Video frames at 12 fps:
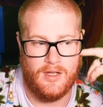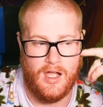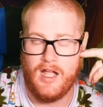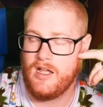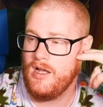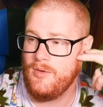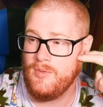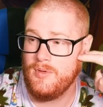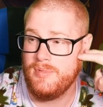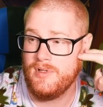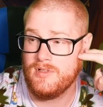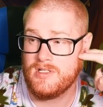I kind of want to
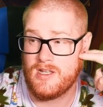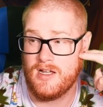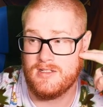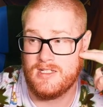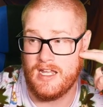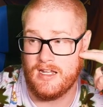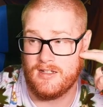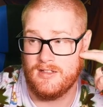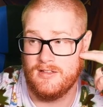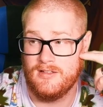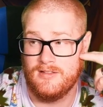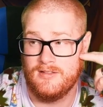build a Skuntank.
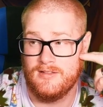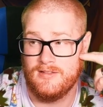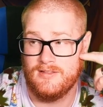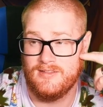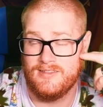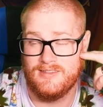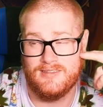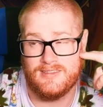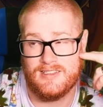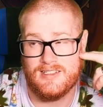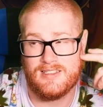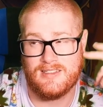
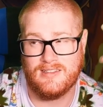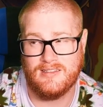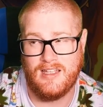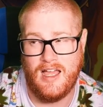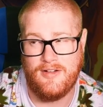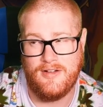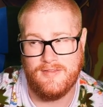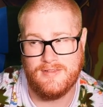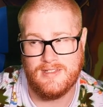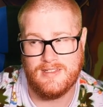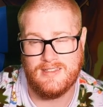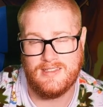Because how
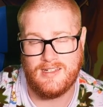often does